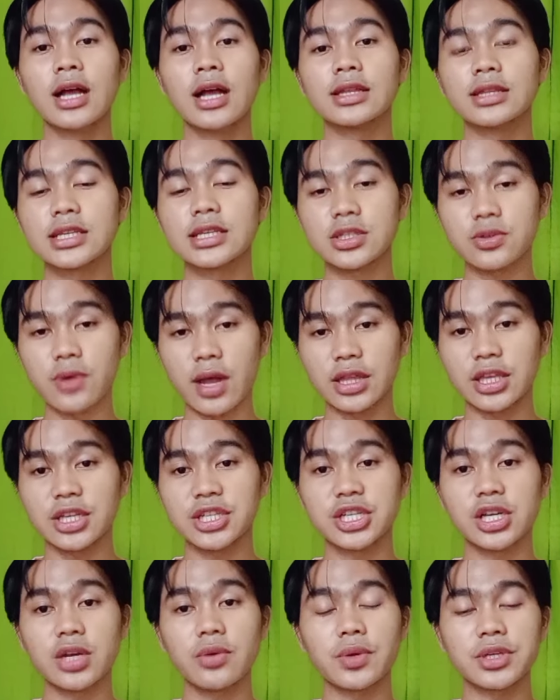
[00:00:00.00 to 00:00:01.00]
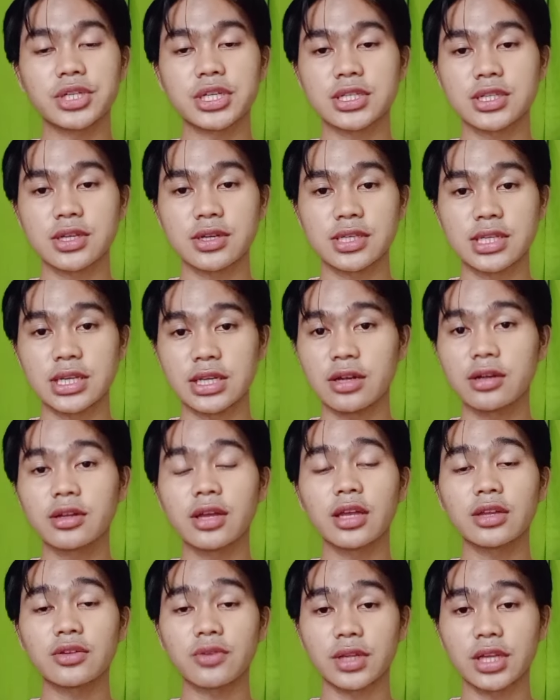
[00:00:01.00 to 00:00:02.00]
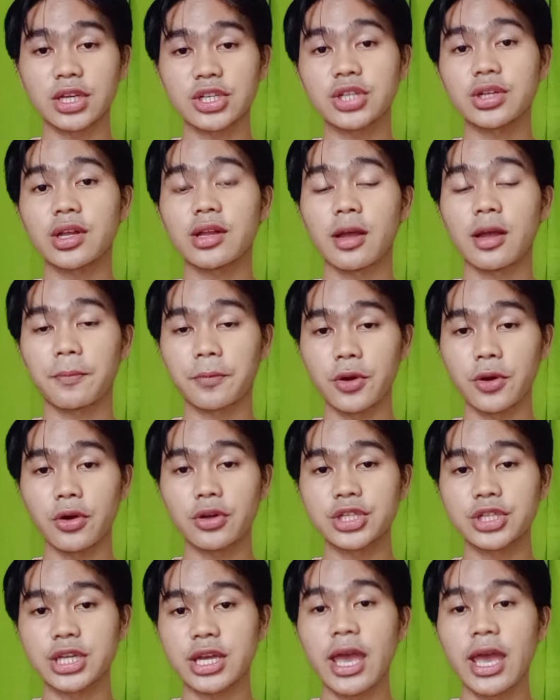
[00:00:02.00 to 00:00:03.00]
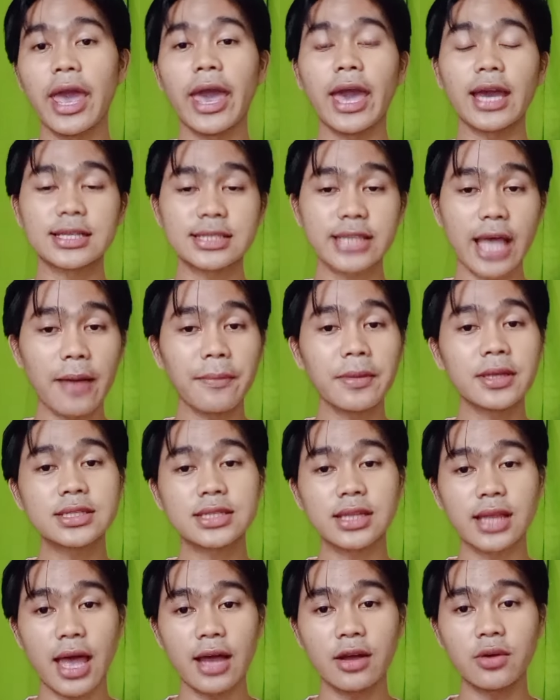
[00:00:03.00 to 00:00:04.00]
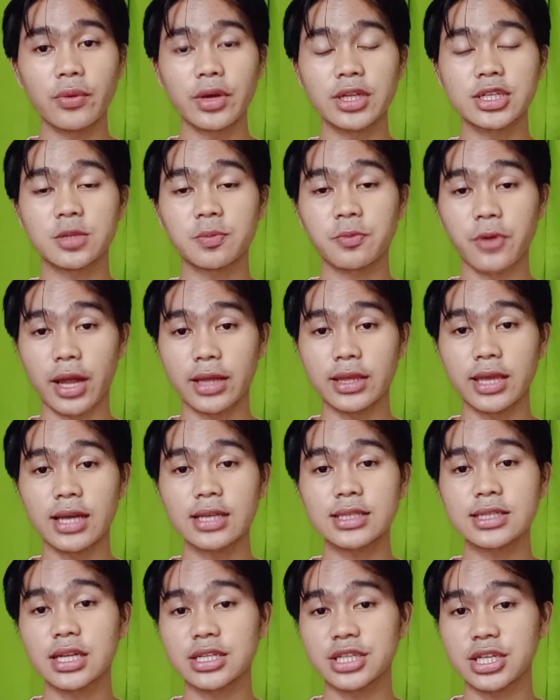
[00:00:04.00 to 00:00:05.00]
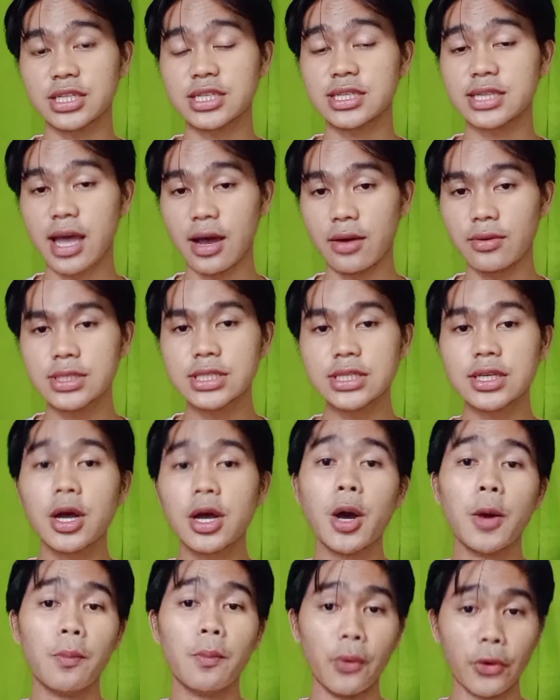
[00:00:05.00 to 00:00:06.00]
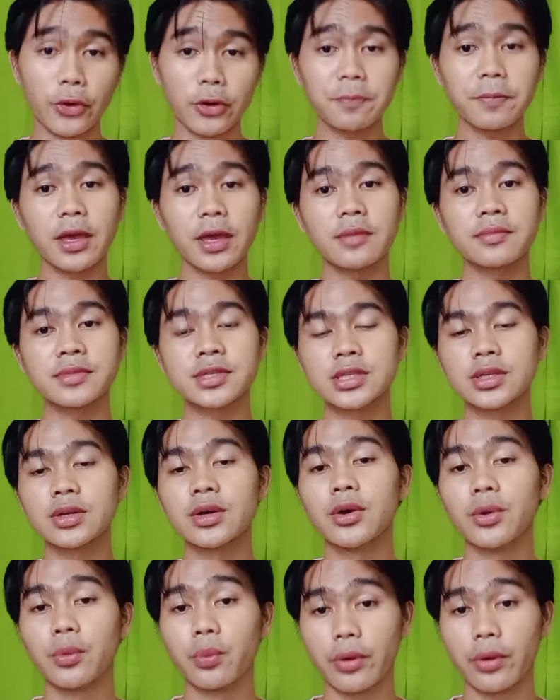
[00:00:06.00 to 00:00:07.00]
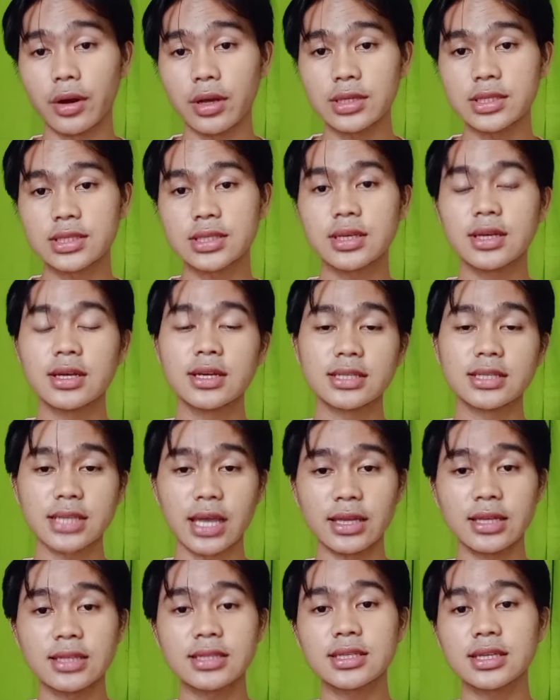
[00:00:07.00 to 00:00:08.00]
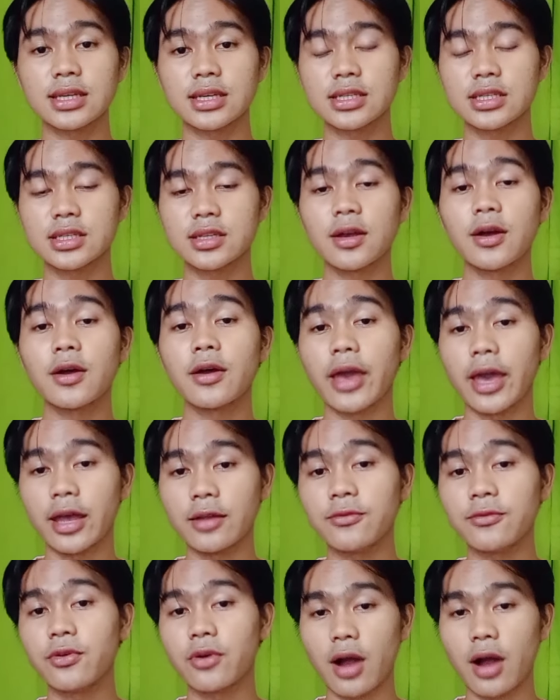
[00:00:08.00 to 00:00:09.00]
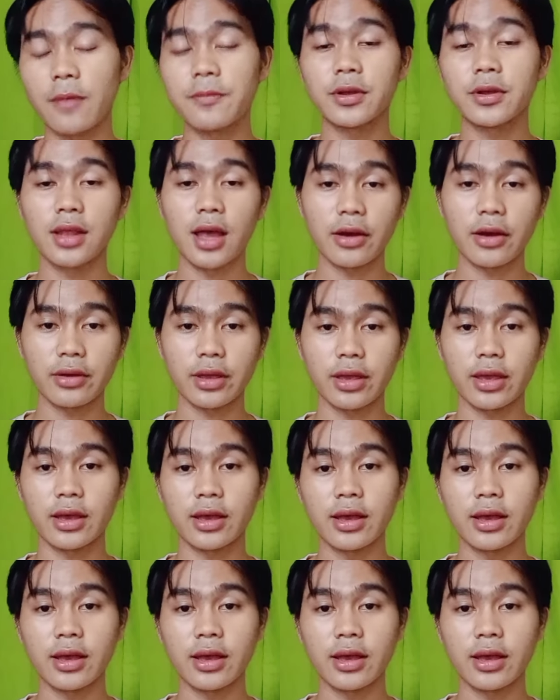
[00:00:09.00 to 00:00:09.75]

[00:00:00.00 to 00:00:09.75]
This strategy, which is considered a traditional approach, examines language products such as sounds, morphemes, words, sentences, and vocabulary.